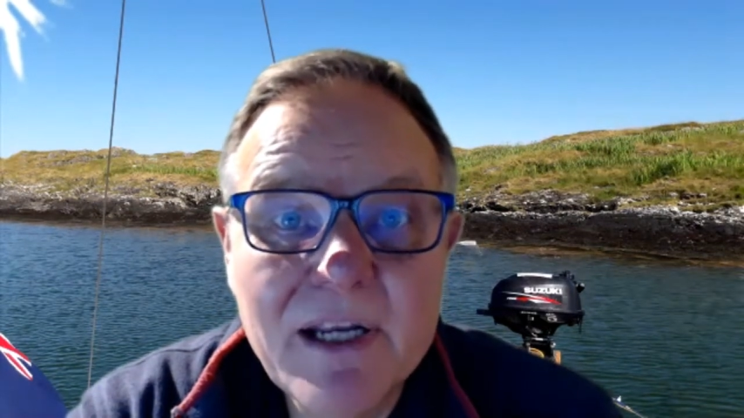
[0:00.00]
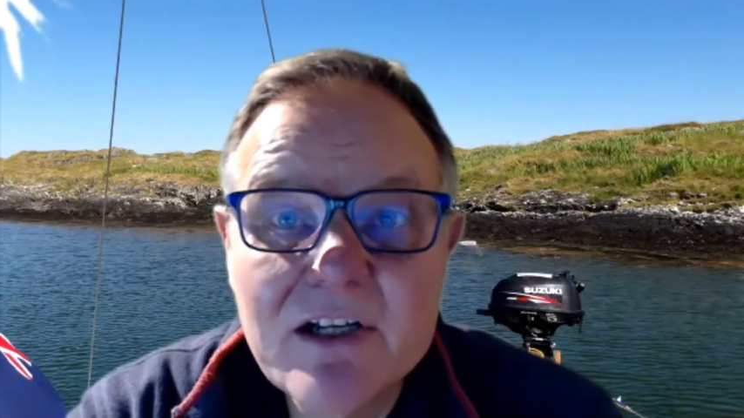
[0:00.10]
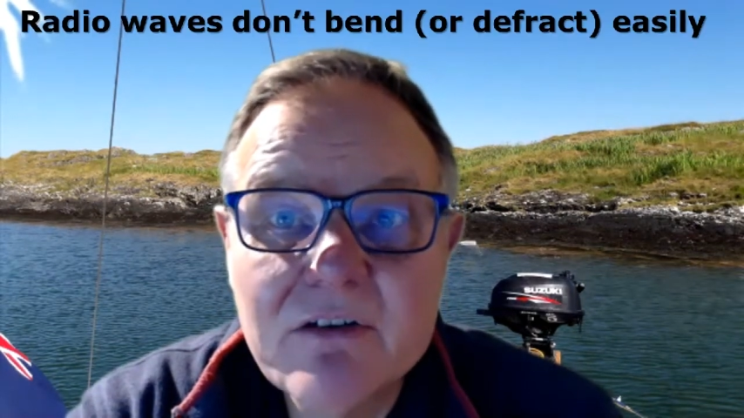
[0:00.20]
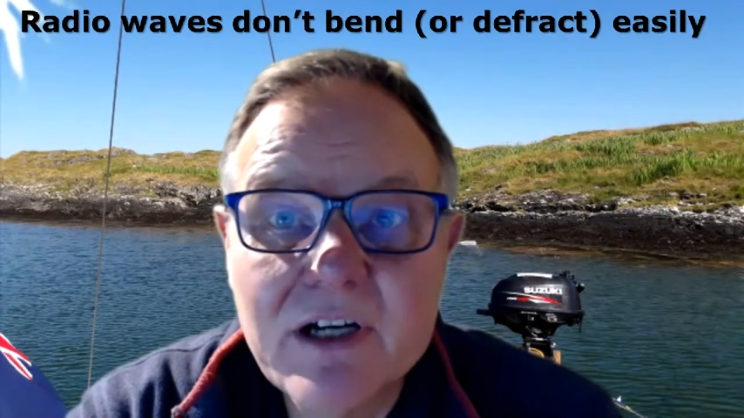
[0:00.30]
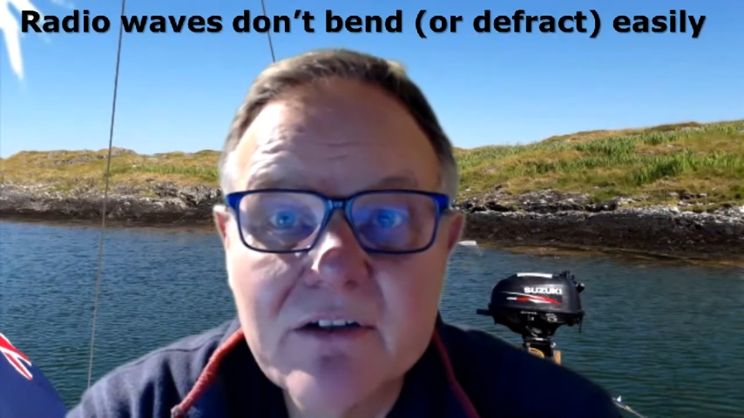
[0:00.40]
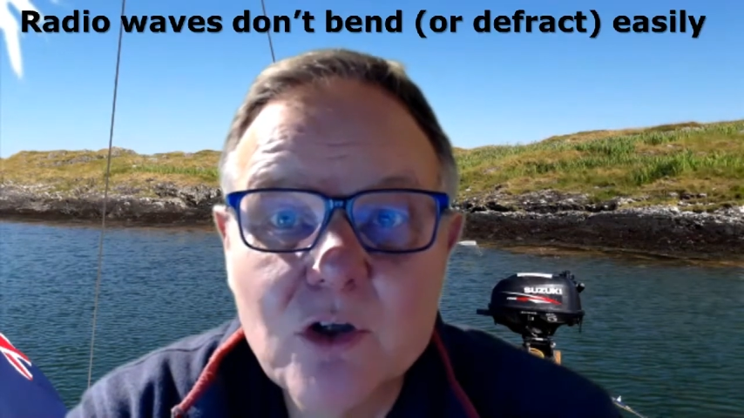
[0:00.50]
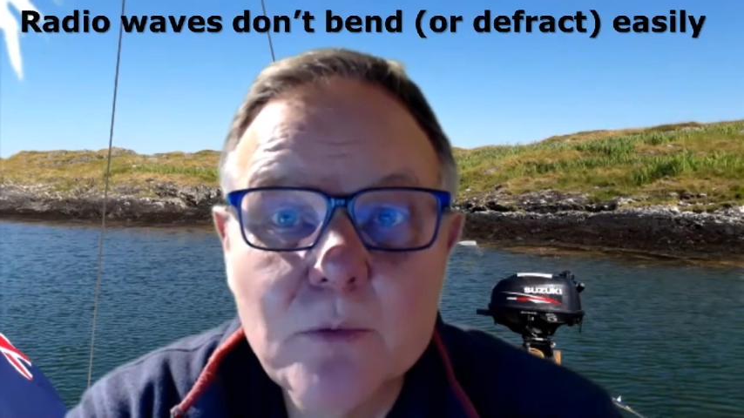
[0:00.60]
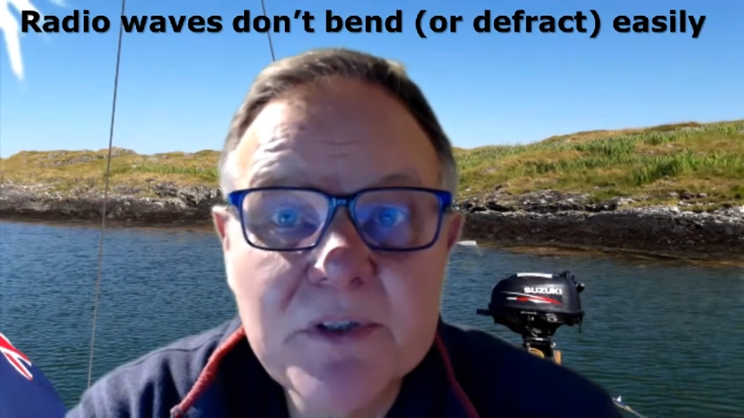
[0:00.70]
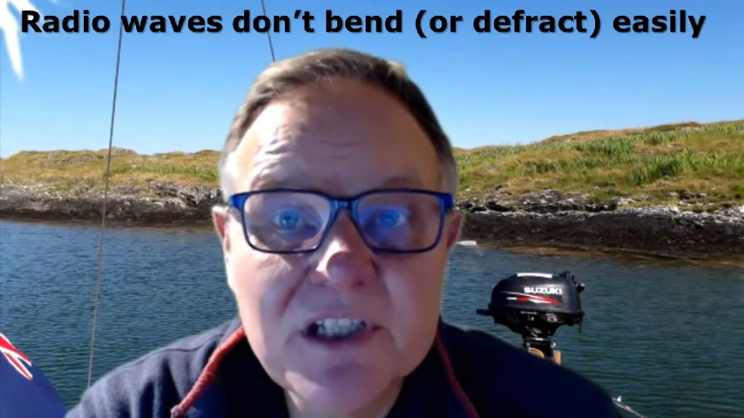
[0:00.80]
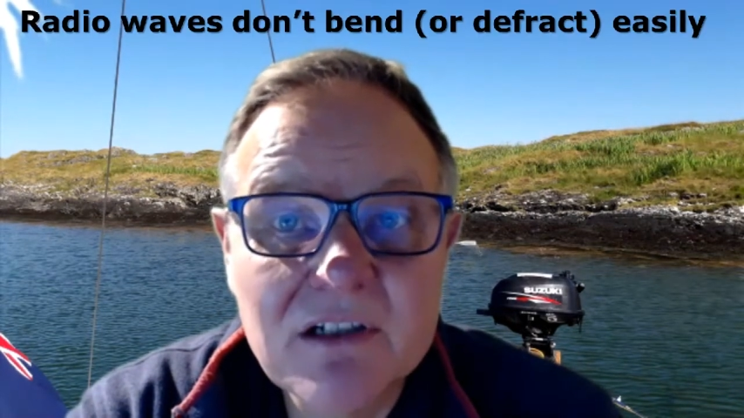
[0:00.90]
bend around
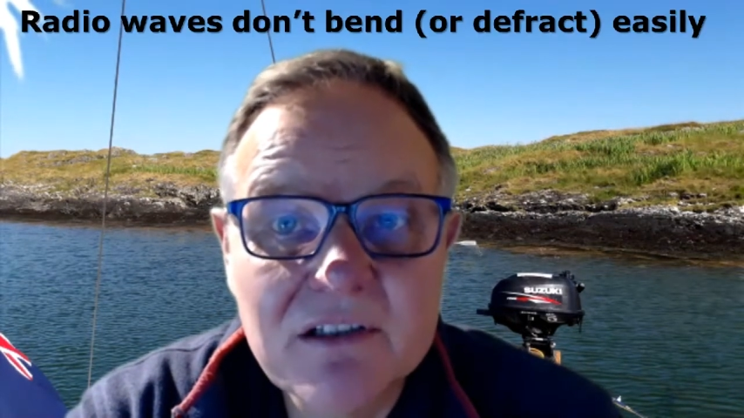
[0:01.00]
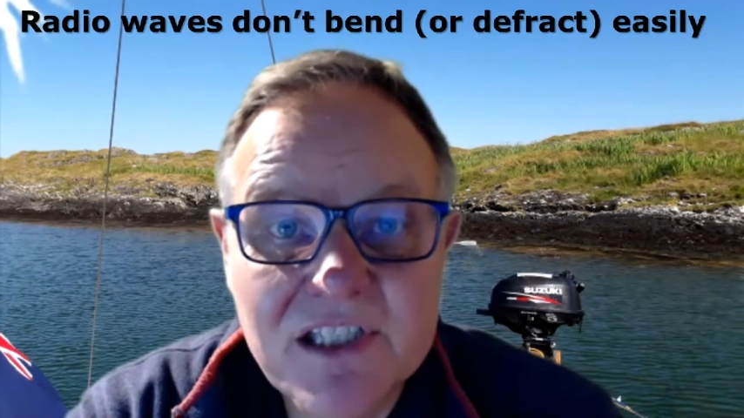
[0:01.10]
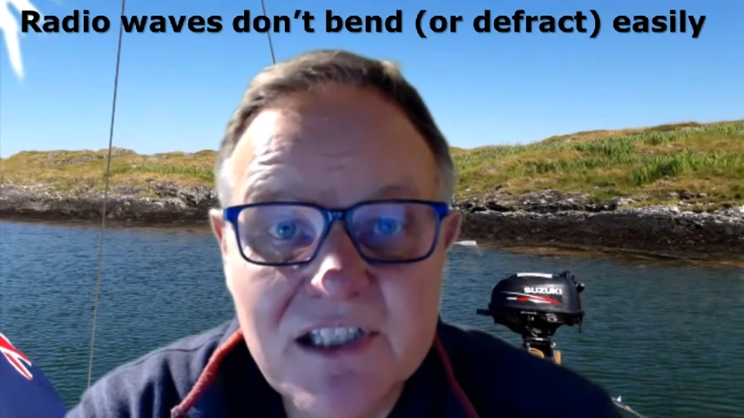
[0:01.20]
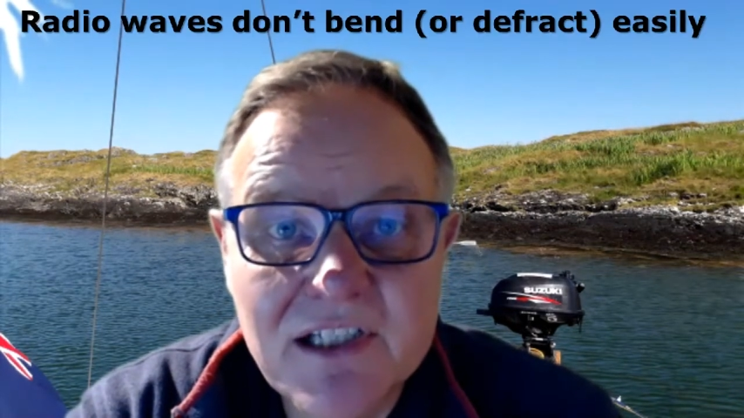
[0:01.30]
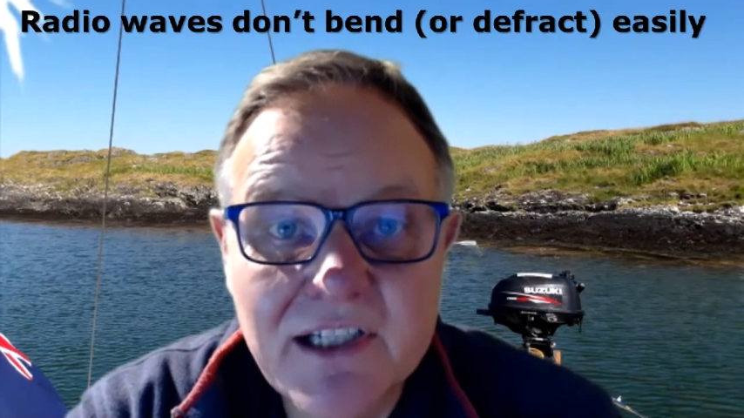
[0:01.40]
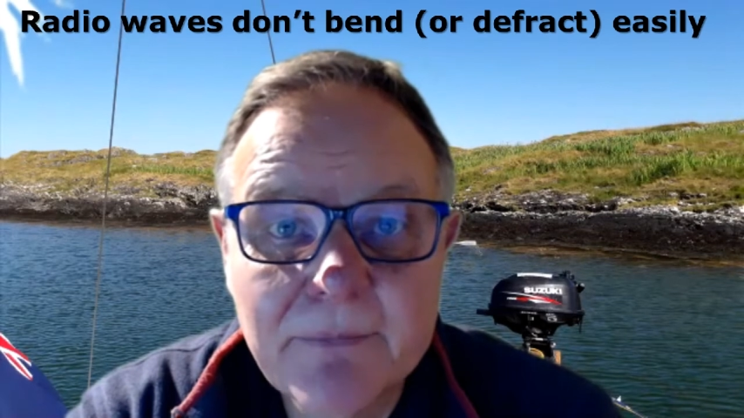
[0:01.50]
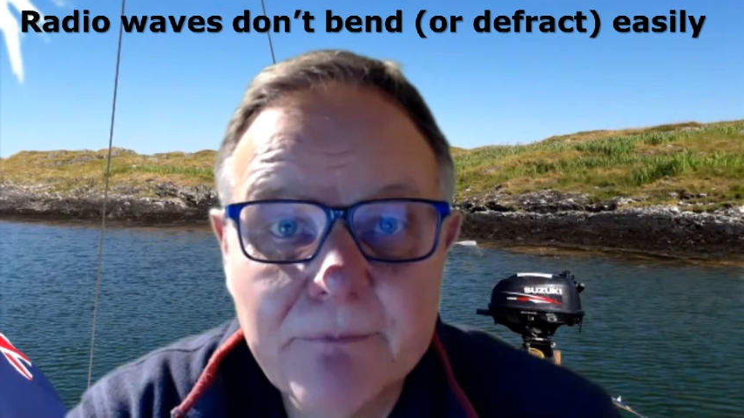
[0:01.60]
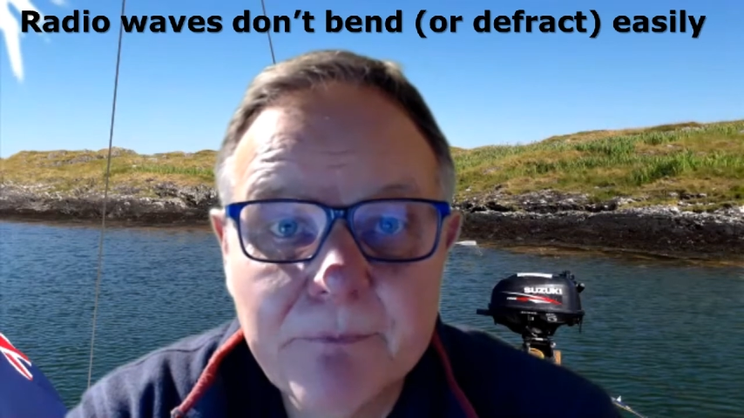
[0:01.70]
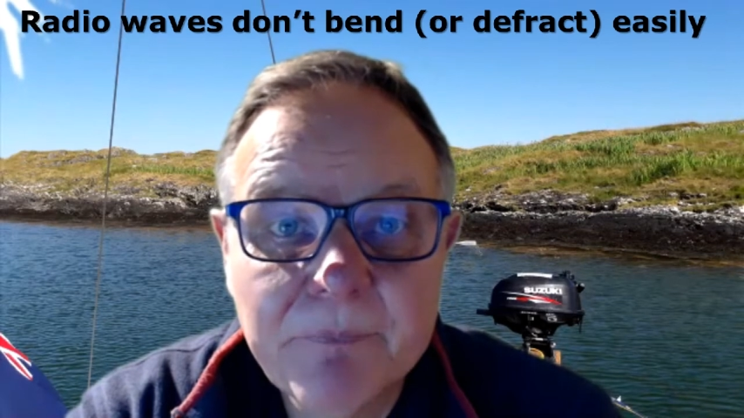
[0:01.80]
obstacles easily.